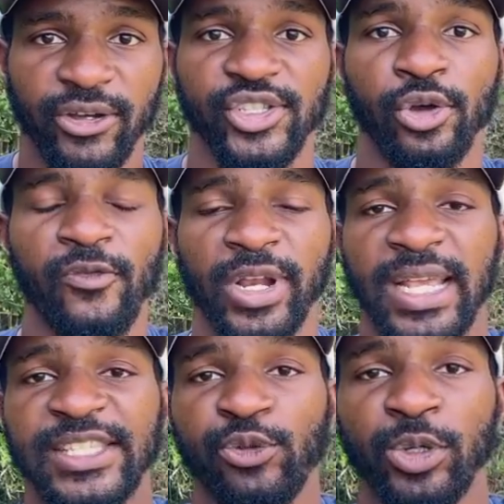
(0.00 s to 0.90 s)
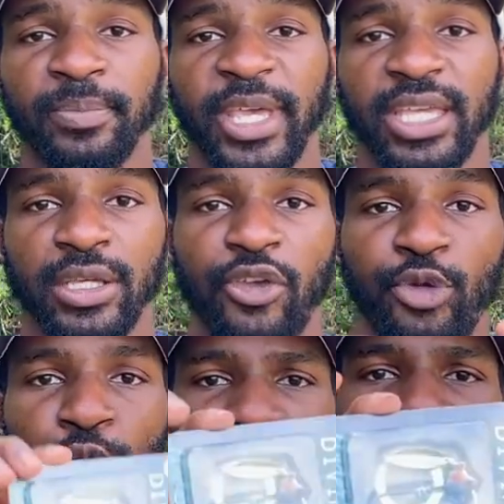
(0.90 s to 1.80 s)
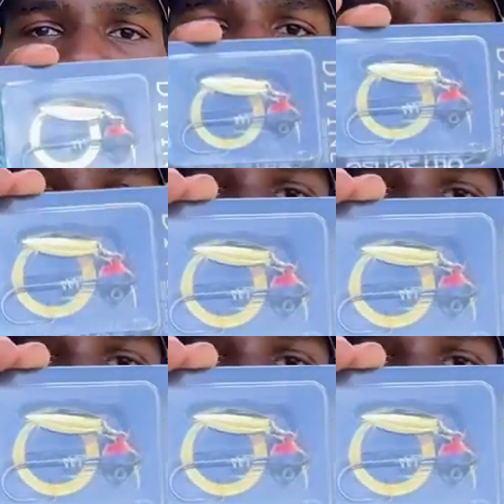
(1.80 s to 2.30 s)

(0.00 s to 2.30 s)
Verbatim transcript: Also for that swim bait, if you really want to